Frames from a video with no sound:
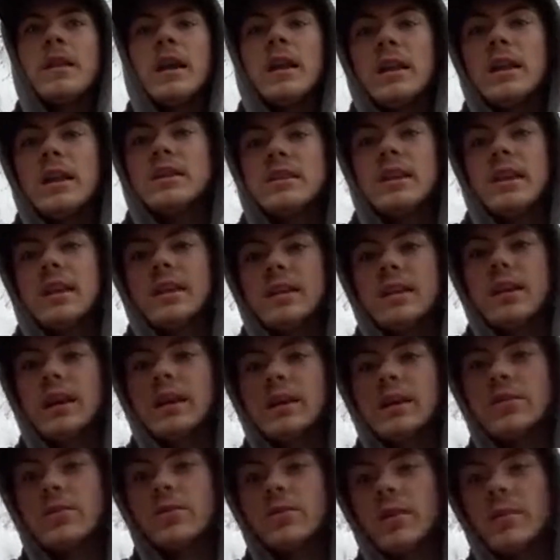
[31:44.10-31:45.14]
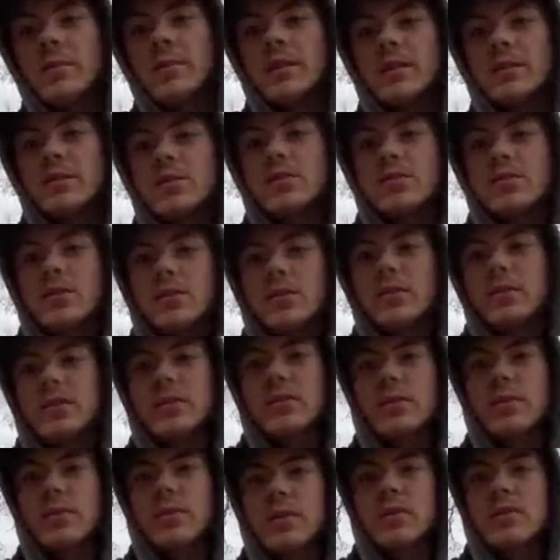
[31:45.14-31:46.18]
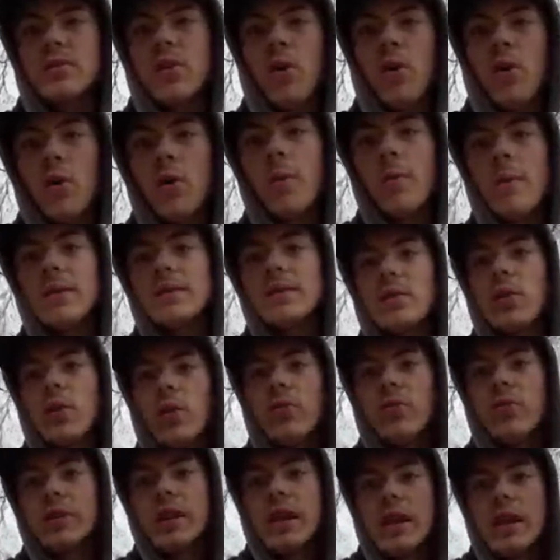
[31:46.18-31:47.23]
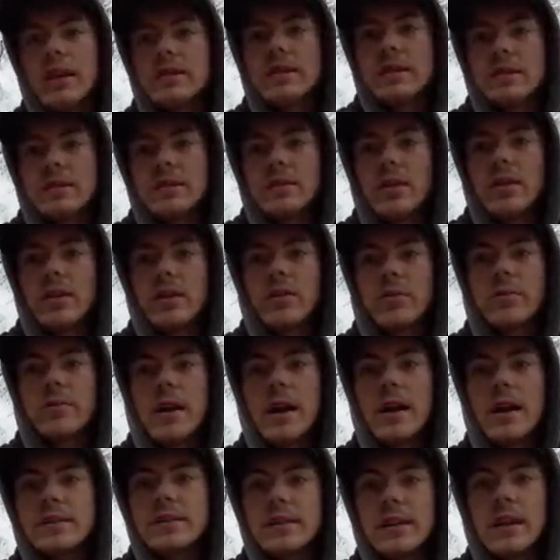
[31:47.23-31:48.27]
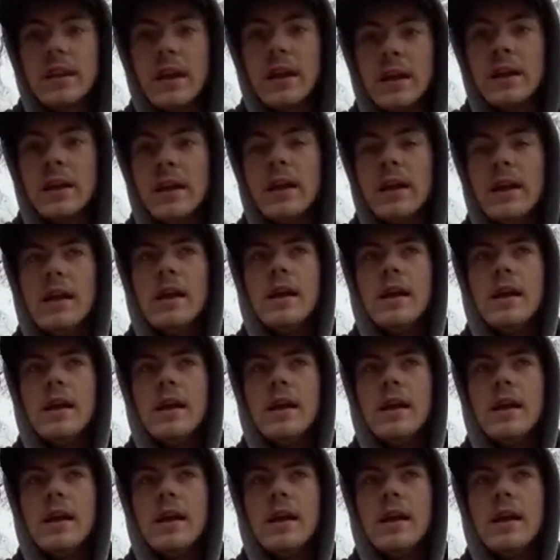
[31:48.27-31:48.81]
Then they sent high school and middle school students home as COVID cases started to rise again.